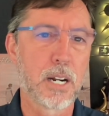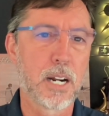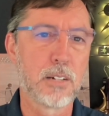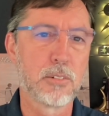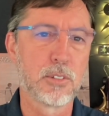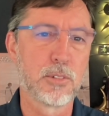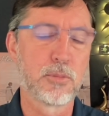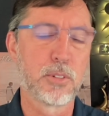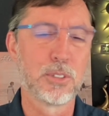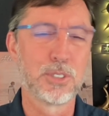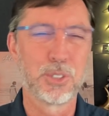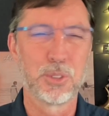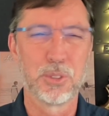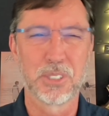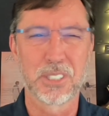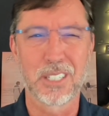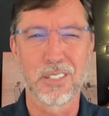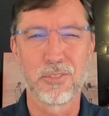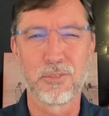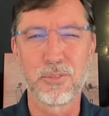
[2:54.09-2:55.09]
I refer to
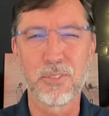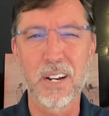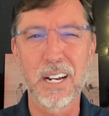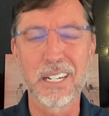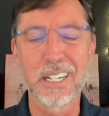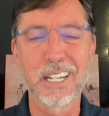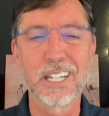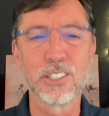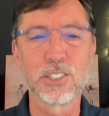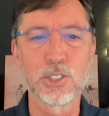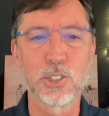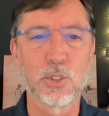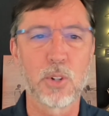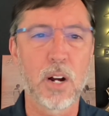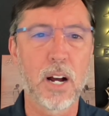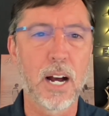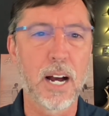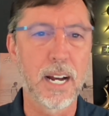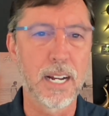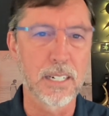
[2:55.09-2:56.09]
as a financial
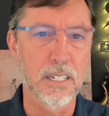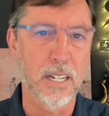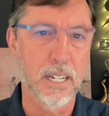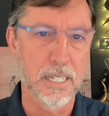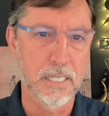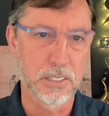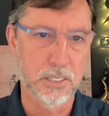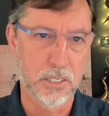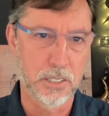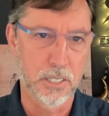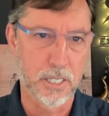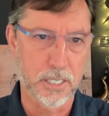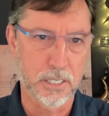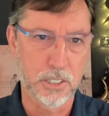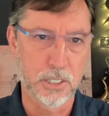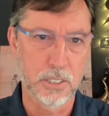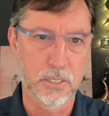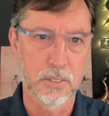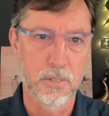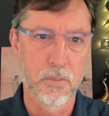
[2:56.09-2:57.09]
highlights
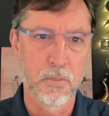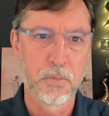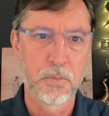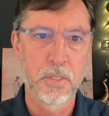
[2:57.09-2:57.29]
section.